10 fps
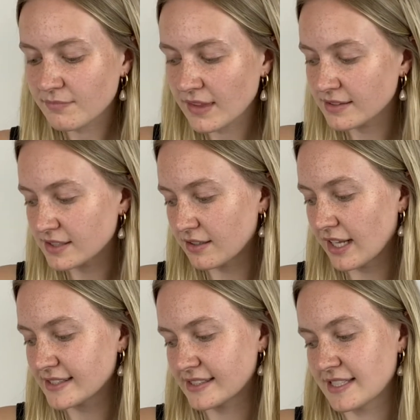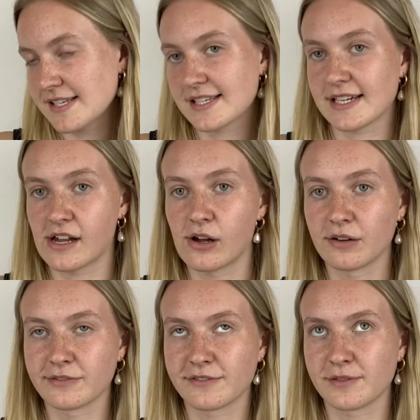So let's start
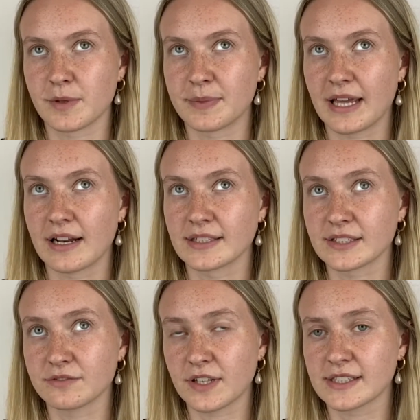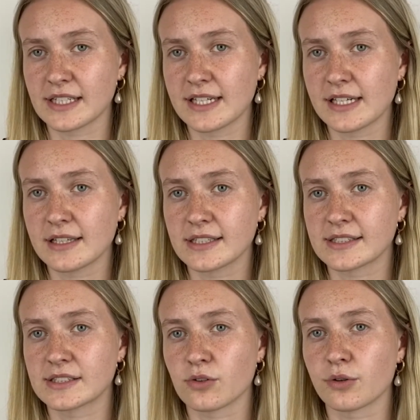off from the beginning. So firstly, this
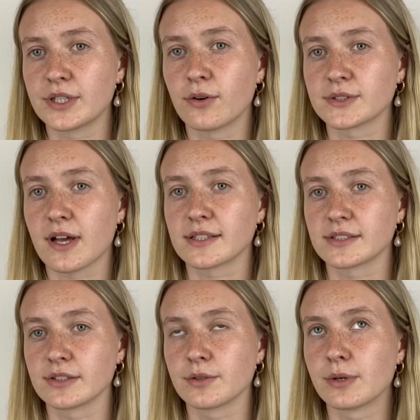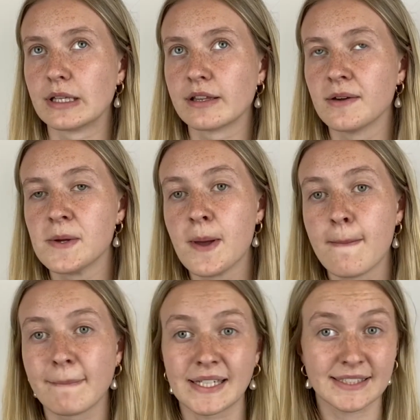story also has to do with
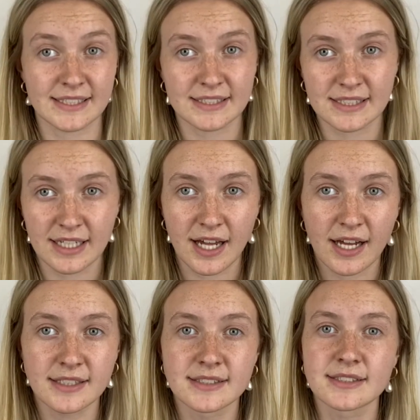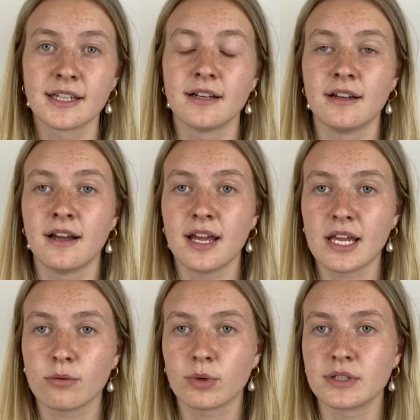my sister, as
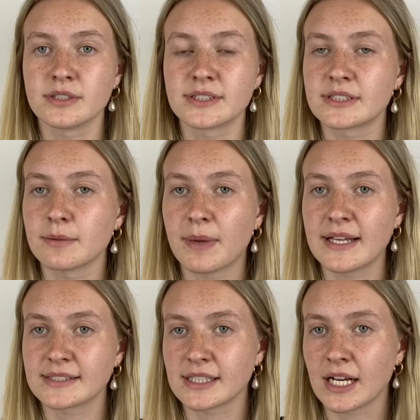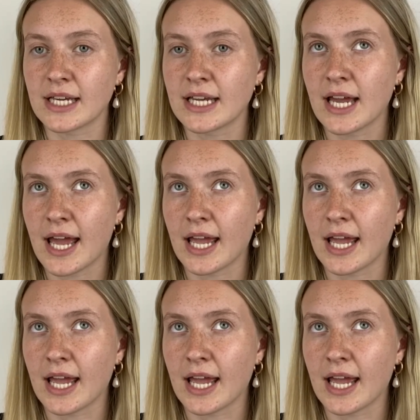it was basically